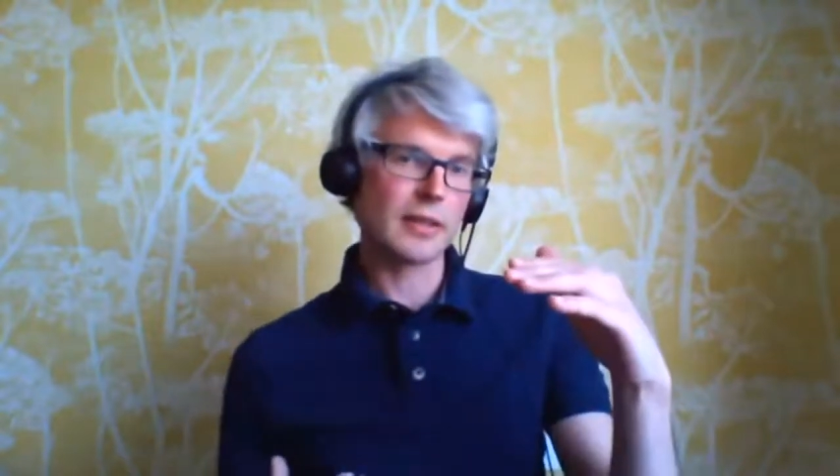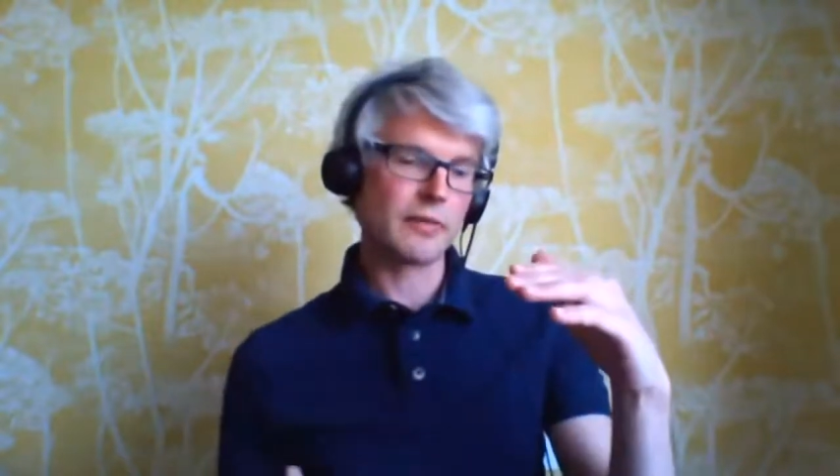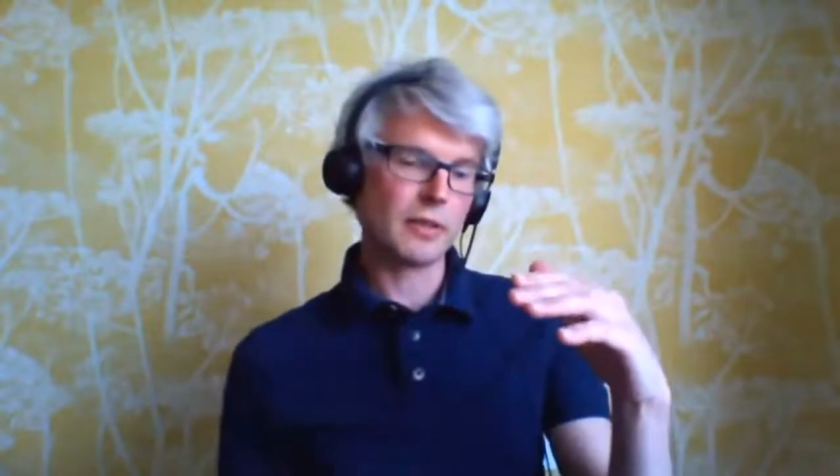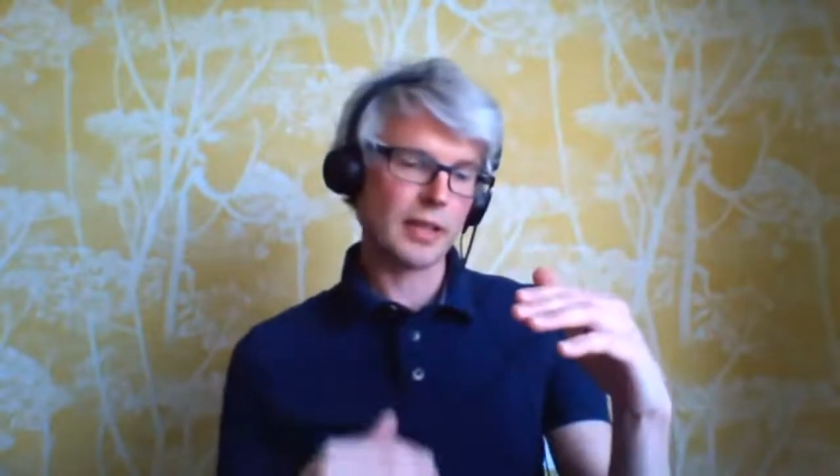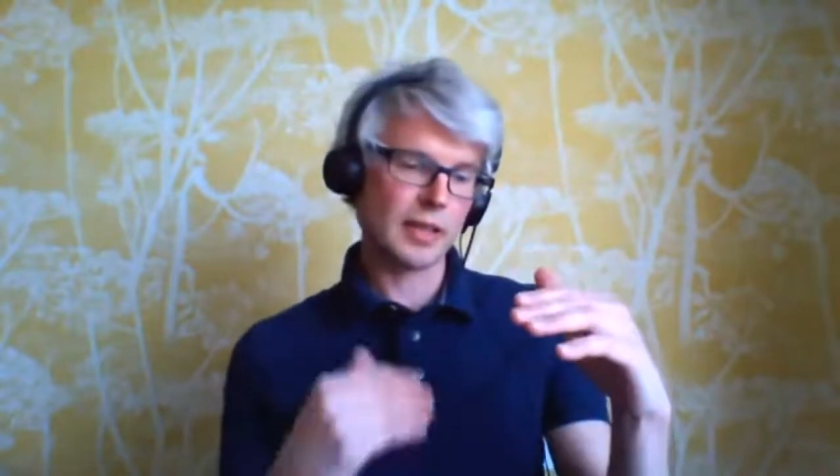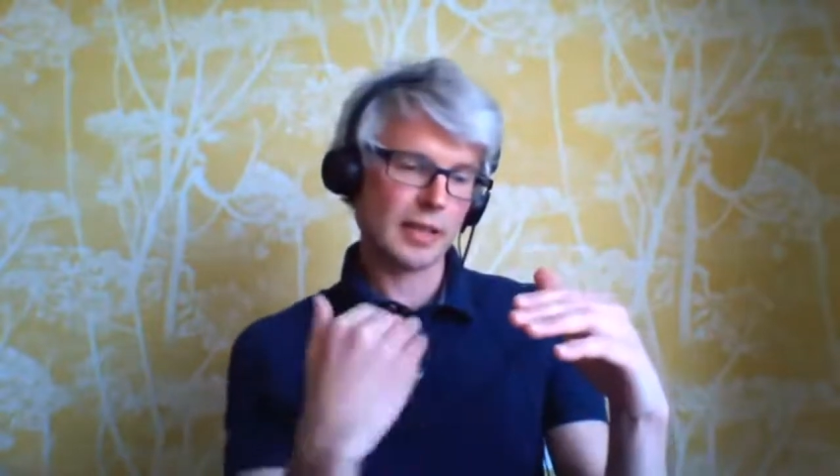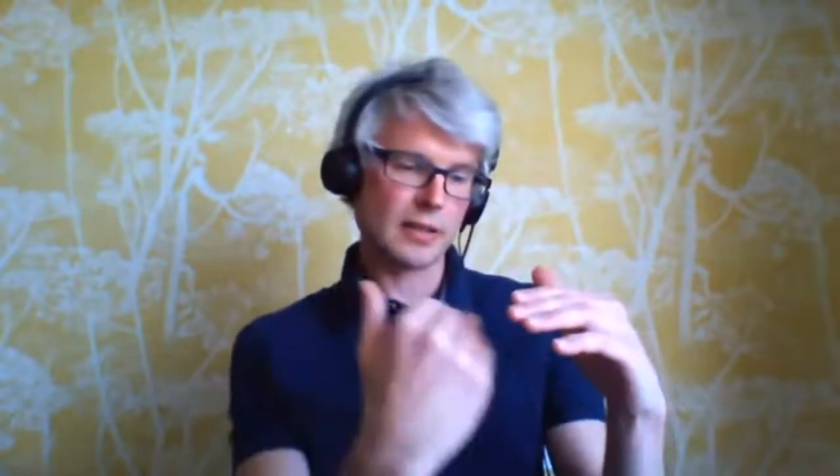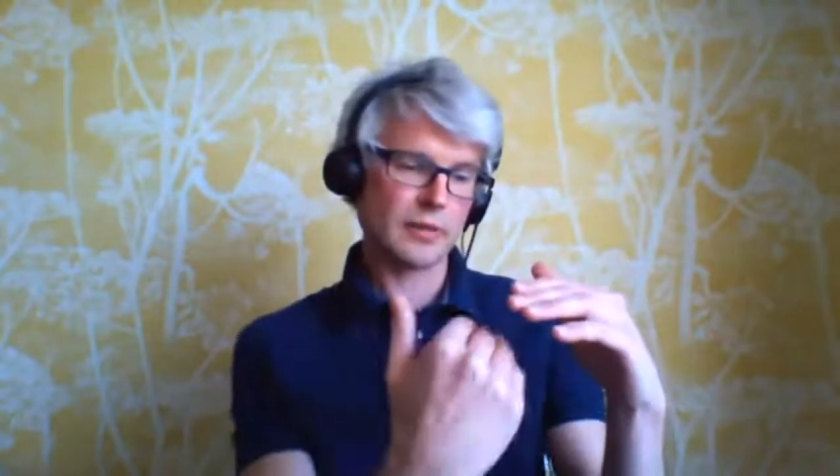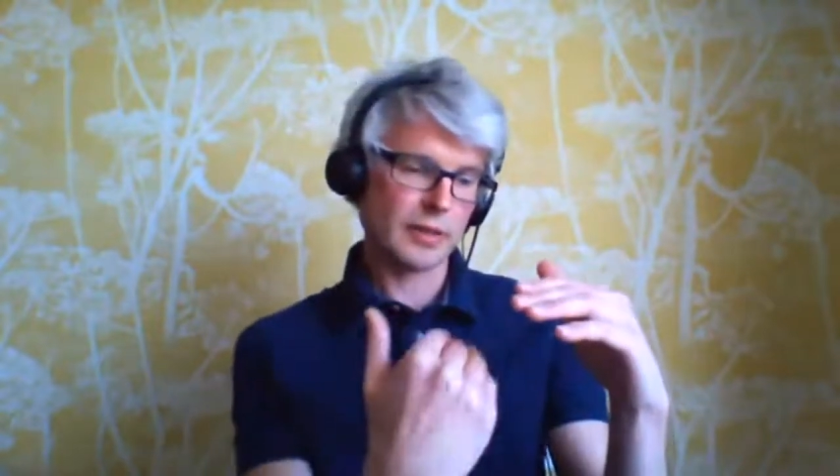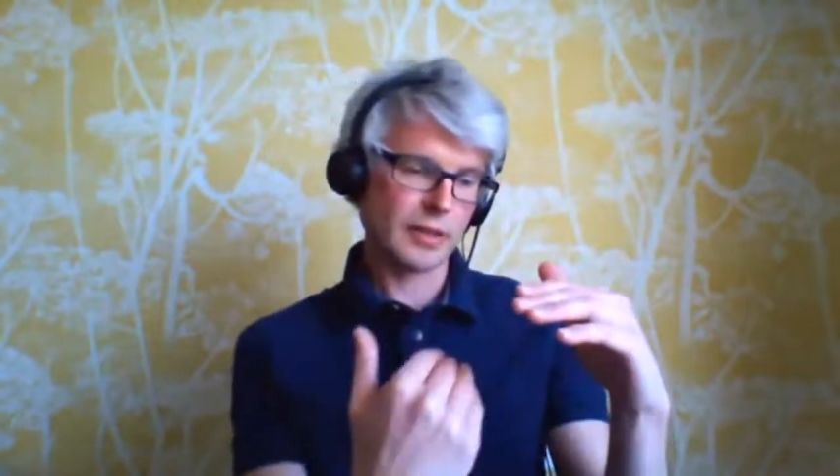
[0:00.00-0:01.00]
If you then
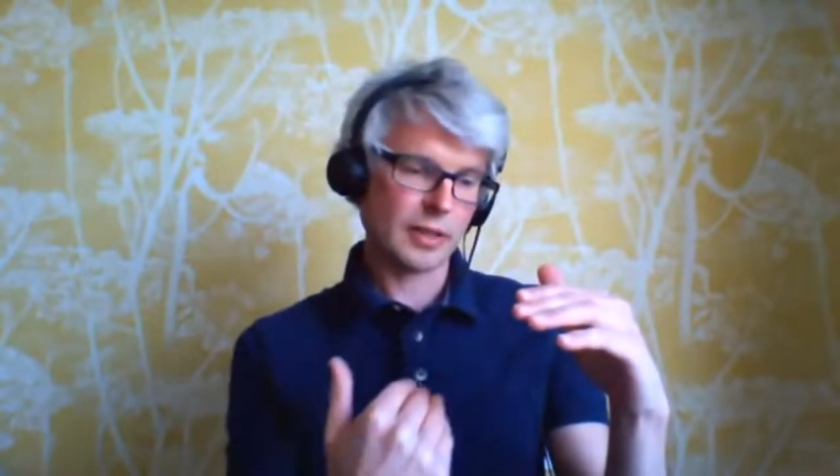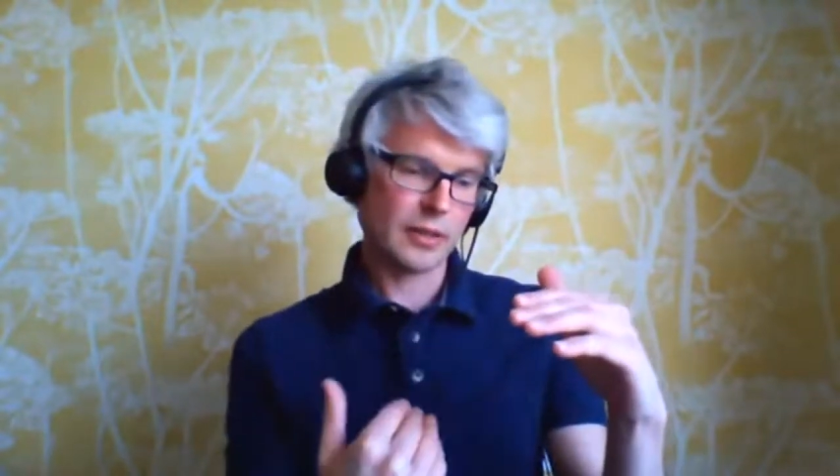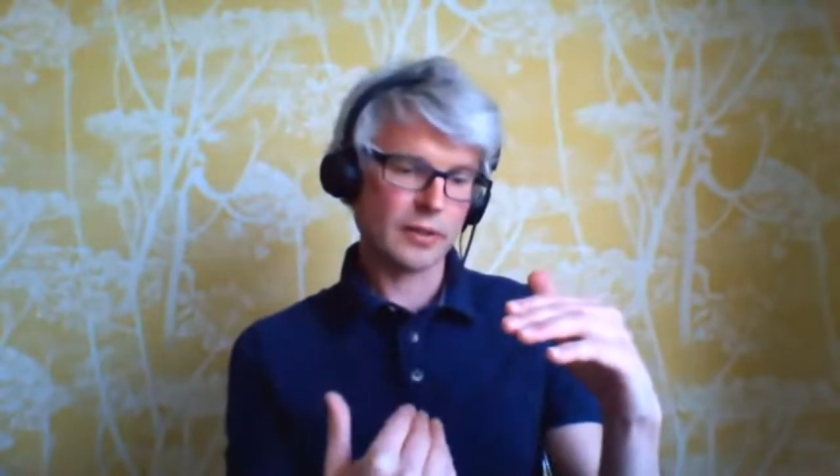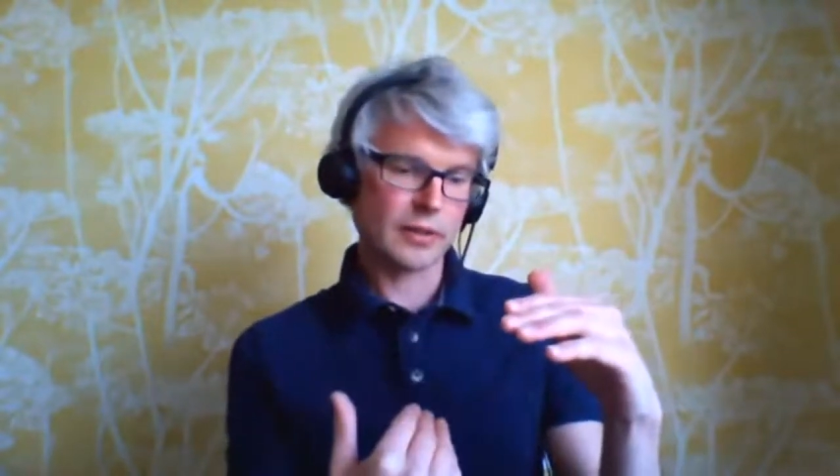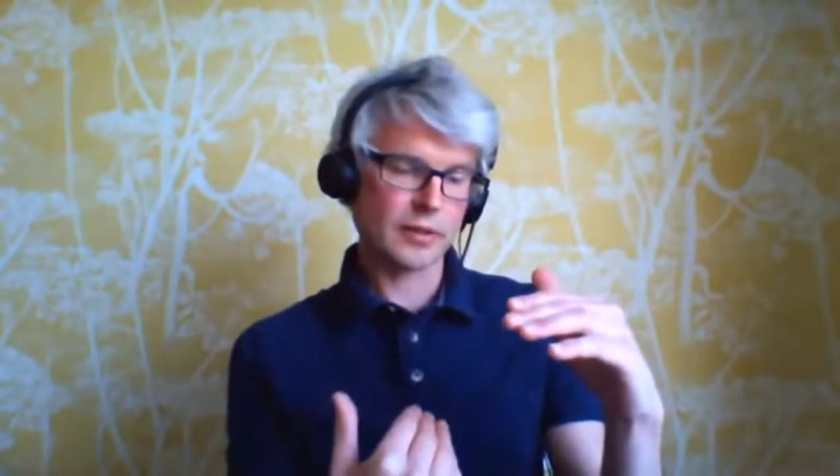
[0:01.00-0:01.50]
analyze that using